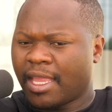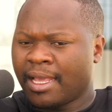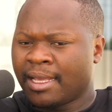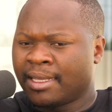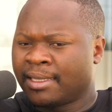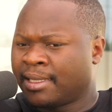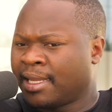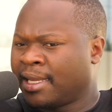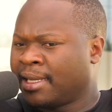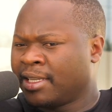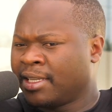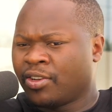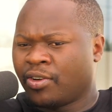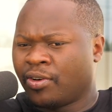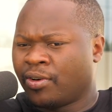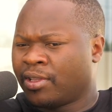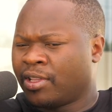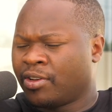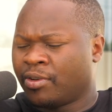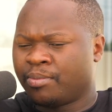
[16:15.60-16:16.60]
stating
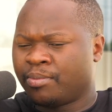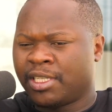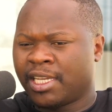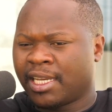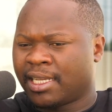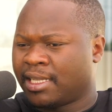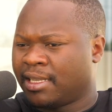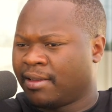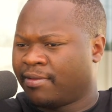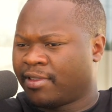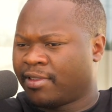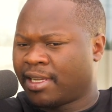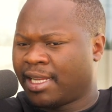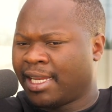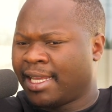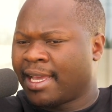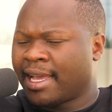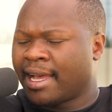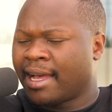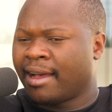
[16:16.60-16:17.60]
all the objectives
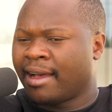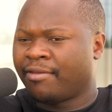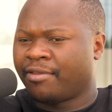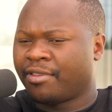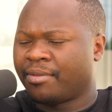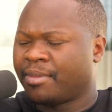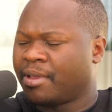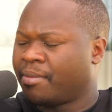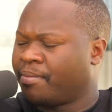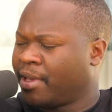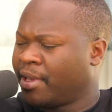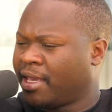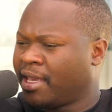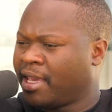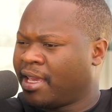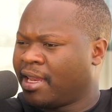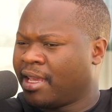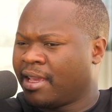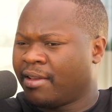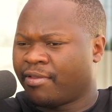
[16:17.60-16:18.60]
clear from the
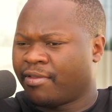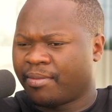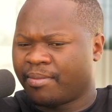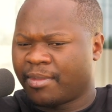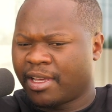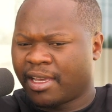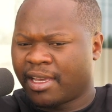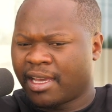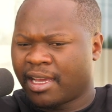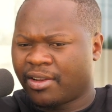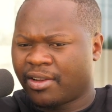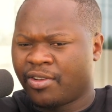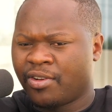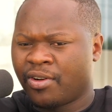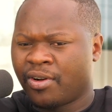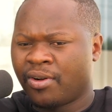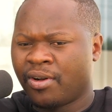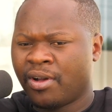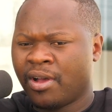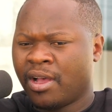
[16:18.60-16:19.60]
beginning, from the
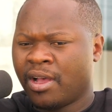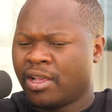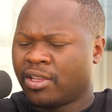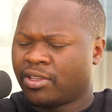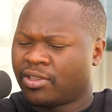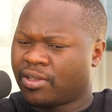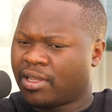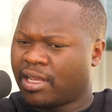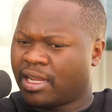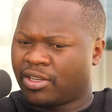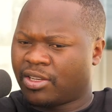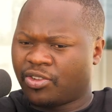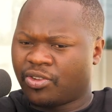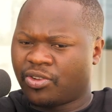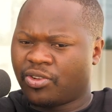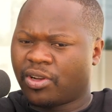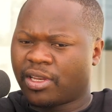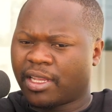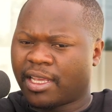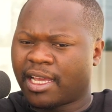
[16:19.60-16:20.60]
get-go, so that you
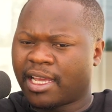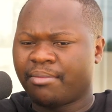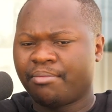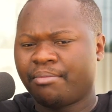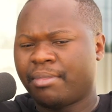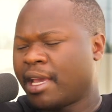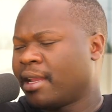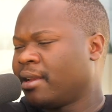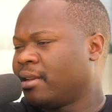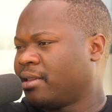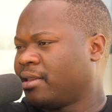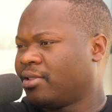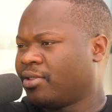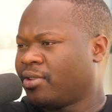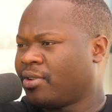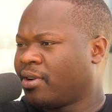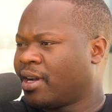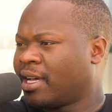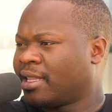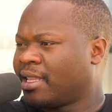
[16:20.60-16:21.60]
don't get bent, you
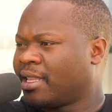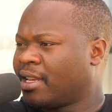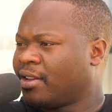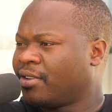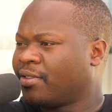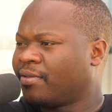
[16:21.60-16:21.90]
know, at the end